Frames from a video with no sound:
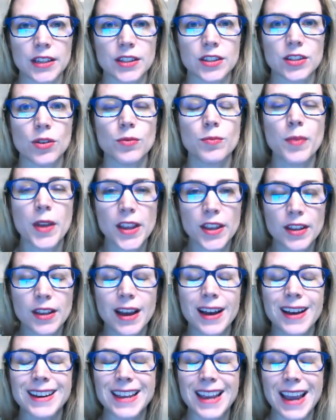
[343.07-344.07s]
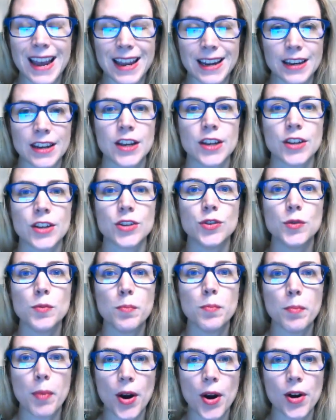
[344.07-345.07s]
So again, you
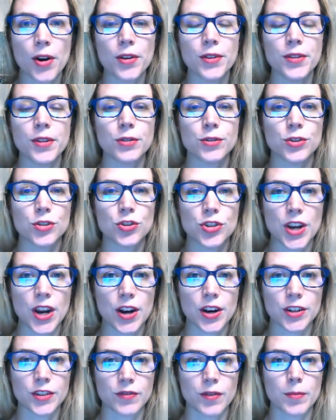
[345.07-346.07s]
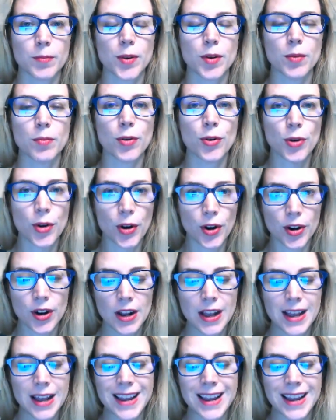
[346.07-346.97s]
borrow those shares from your broker.